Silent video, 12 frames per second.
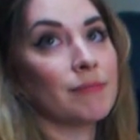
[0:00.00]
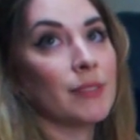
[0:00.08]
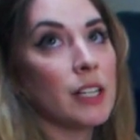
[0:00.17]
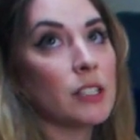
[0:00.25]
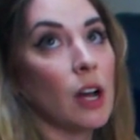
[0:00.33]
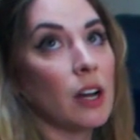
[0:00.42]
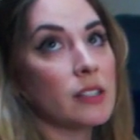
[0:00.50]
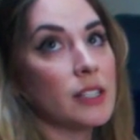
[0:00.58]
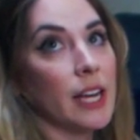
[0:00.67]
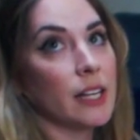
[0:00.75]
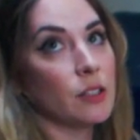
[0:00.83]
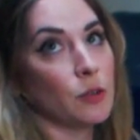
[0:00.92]
Dogs
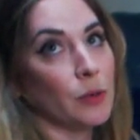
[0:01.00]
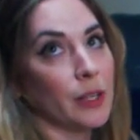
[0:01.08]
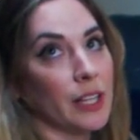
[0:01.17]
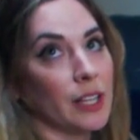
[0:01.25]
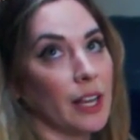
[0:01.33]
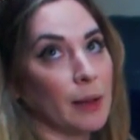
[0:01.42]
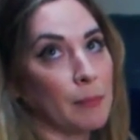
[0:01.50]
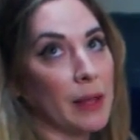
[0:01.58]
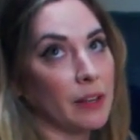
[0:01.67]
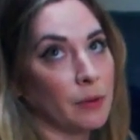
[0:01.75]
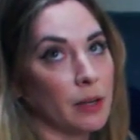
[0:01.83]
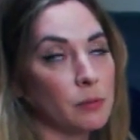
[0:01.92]
tend to really like
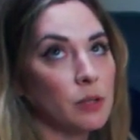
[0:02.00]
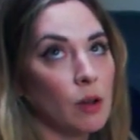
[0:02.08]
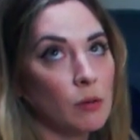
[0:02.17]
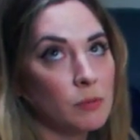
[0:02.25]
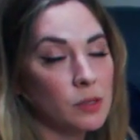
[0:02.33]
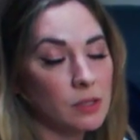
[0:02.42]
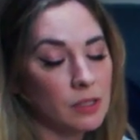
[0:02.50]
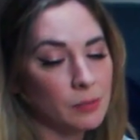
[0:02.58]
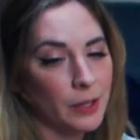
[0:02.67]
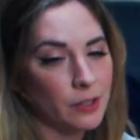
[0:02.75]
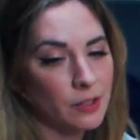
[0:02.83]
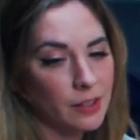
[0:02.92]
belly rubs almost as
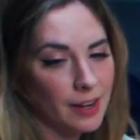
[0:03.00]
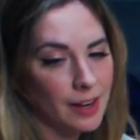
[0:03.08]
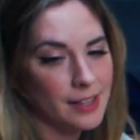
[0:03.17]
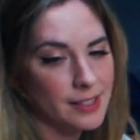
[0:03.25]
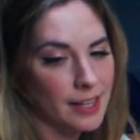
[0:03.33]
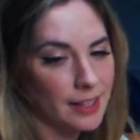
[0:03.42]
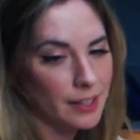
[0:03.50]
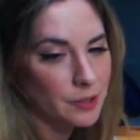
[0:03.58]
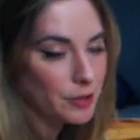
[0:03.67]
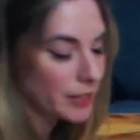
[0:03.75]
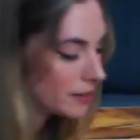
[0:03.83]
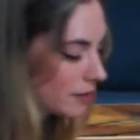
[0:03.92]
much as they like
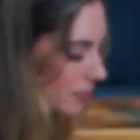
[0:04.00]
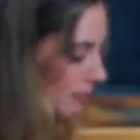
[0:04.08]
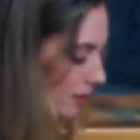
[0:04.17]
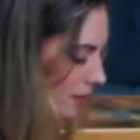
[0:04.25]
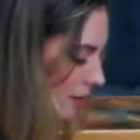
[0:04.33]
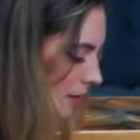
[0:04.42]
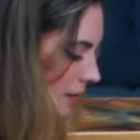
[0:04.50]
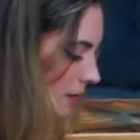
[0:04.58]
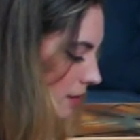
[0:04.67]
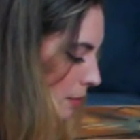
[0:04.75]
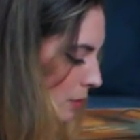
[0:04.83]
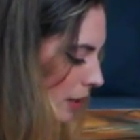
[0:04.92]
treats.
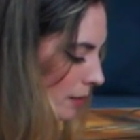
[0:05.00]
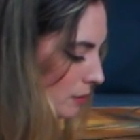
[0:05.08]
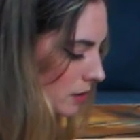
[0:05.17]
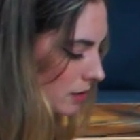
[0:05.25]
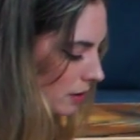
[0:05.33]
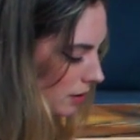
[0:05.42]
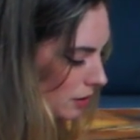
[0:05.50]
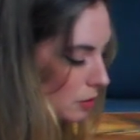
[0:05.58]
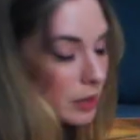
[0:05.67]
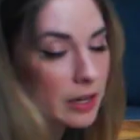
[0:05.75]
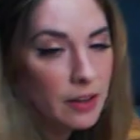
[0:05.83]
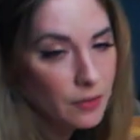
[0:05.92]
Sometimes you
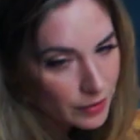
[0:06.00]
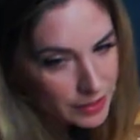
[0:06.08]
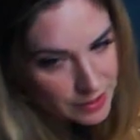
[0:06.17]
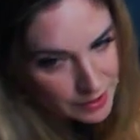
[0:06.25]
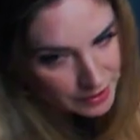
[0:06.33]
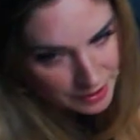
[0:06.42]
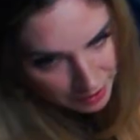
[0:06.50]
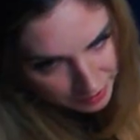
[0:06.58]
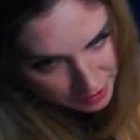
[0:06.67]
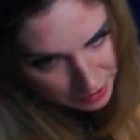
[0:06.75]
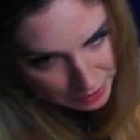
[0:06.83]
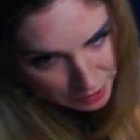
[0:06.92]
can convince your dog
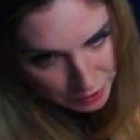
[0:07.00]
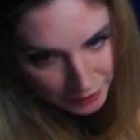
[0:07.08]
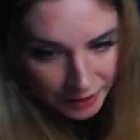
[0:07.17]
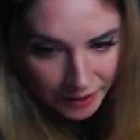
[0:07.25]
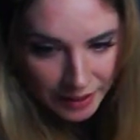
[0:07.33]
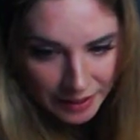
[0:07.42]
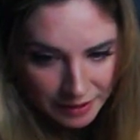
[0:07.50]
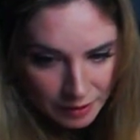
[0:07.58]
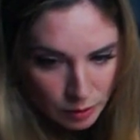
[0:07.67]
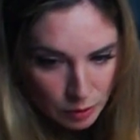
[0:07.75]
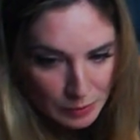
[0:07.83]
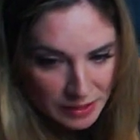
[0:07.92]
to do a trick
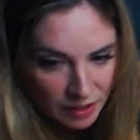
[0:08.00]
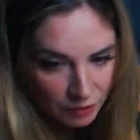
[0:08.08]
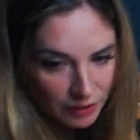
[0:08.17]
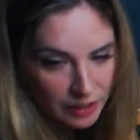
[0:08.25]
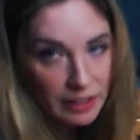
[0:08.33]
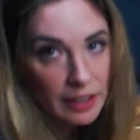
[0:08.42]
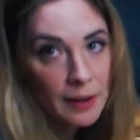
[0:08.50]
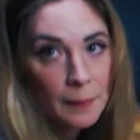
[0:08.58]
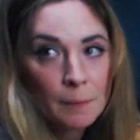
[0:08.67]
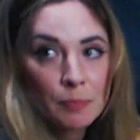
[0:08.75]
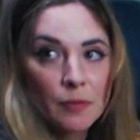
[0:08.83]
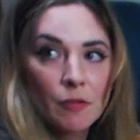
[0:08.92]
specifically
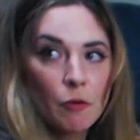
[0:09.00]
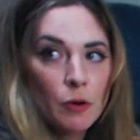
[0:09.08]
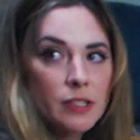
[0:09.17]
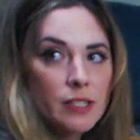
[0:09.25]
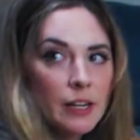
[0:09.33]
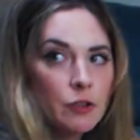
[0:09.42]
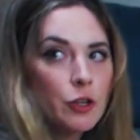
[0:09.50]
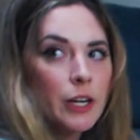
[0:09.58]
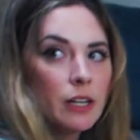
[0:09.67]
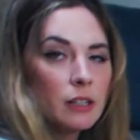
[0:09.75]
for said treat.